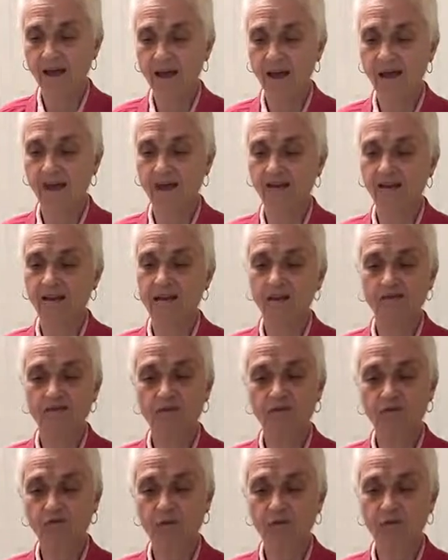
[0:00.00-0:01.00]
at
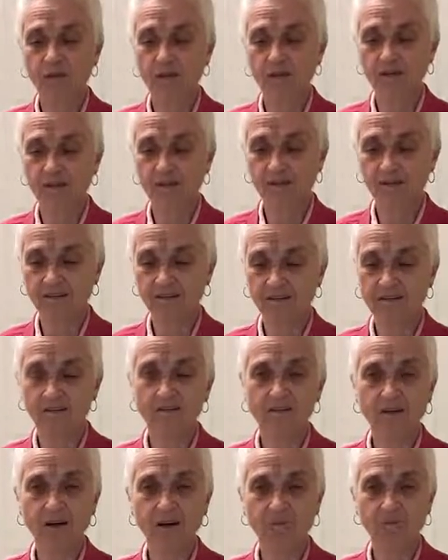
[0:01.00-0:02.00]
Vishvamrita's
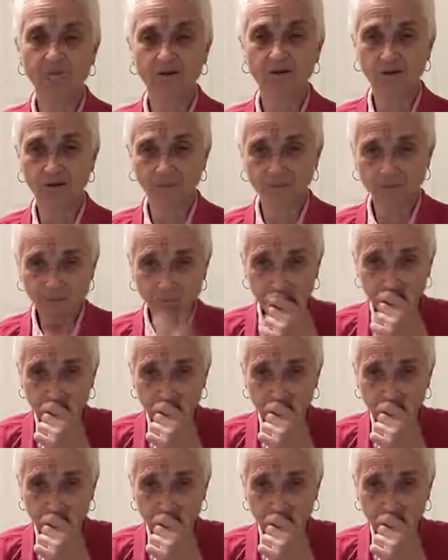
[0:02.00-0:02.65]
discomfiture.